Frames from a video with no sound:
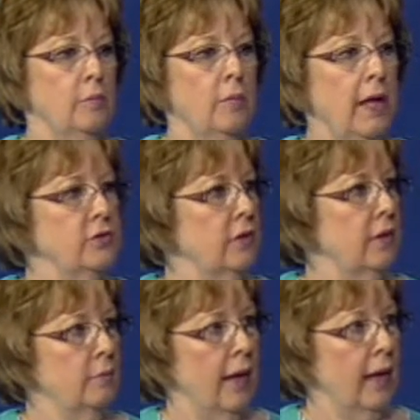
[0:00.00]
major
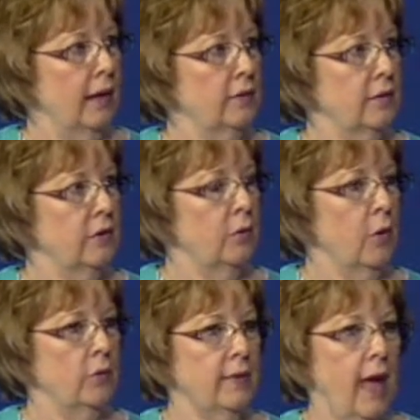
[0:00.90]
impact, your
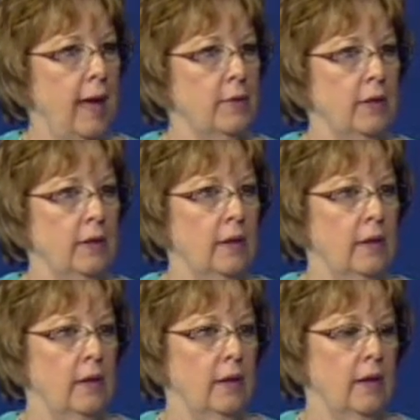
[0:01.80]
most common
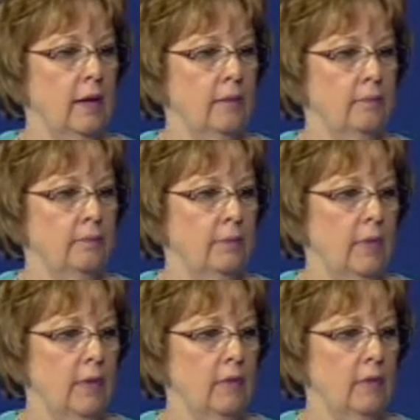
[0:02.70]
um,
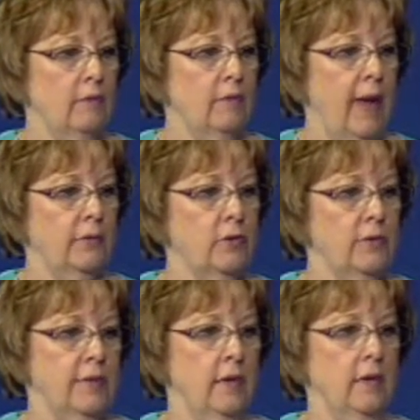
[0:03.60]

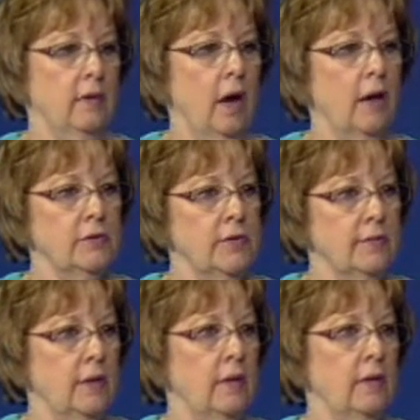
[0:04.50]
factors in heart
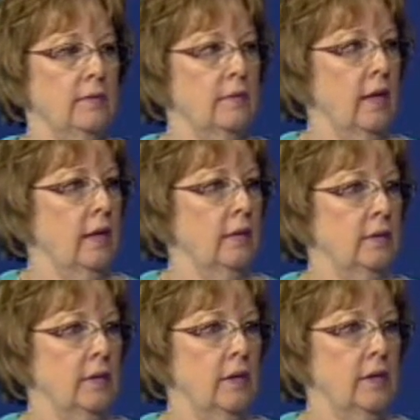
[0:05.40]
disease
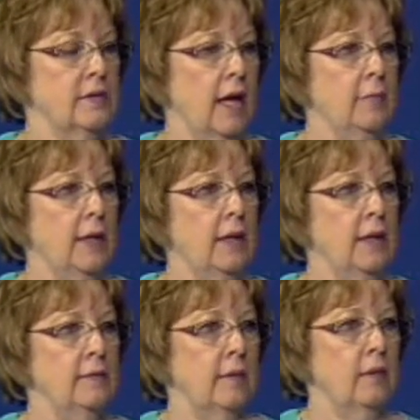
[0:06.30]
and
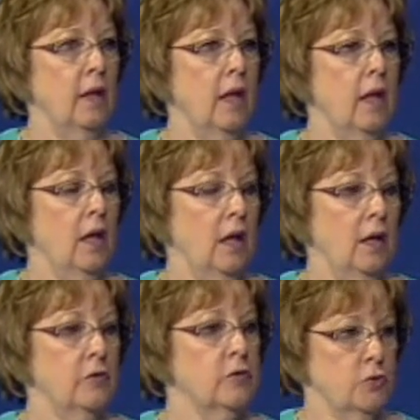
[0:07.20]
diabetes and
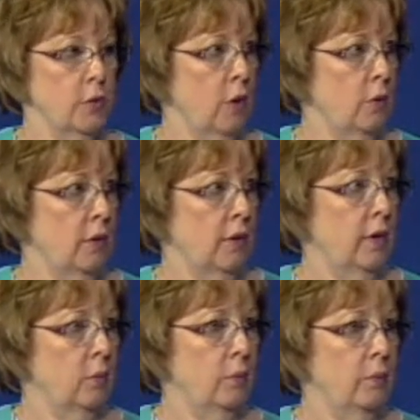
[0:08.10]
stroke,
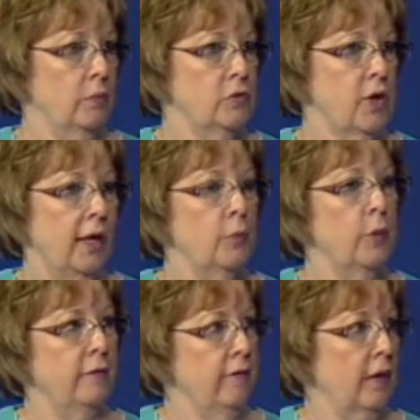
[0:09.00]
and try to
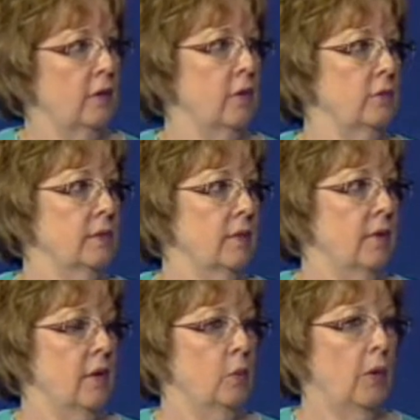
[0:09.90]
prevent those
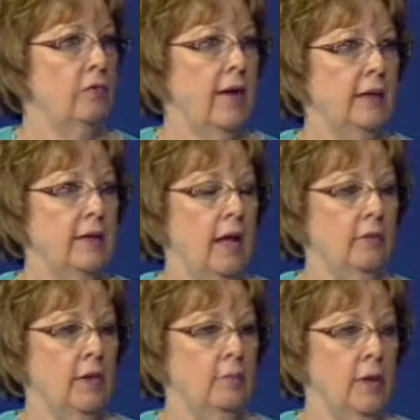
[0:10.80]
we're finding
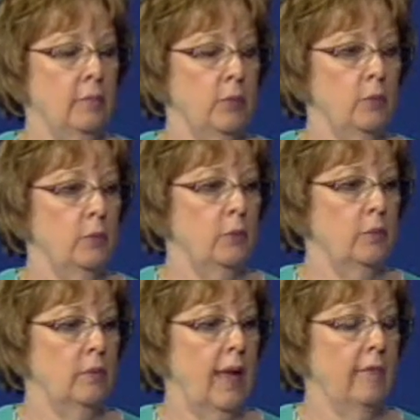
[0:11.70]
out that people
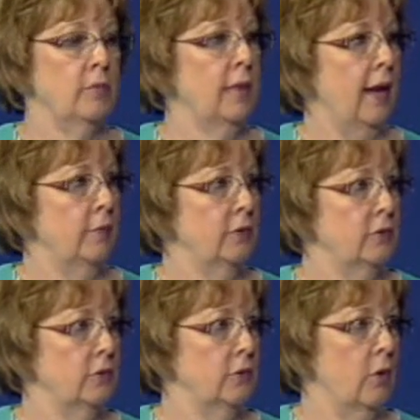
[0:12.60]
who haven't been able
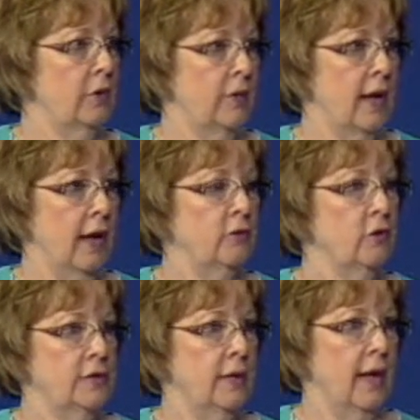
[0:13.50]
to go to the
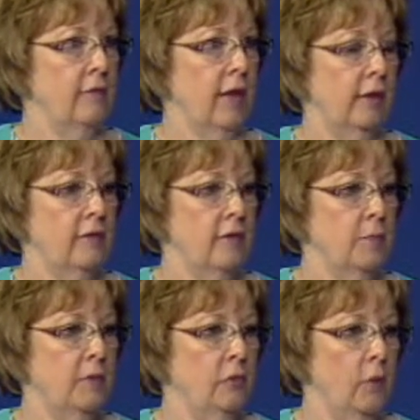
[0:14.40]
doctor, didn't have access
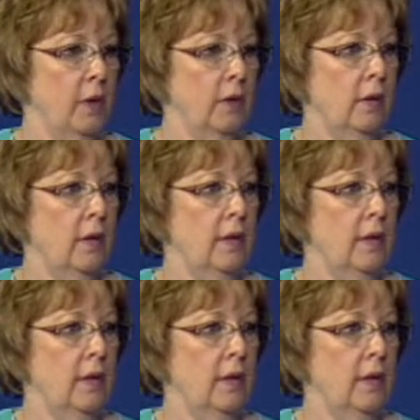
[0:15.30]
before,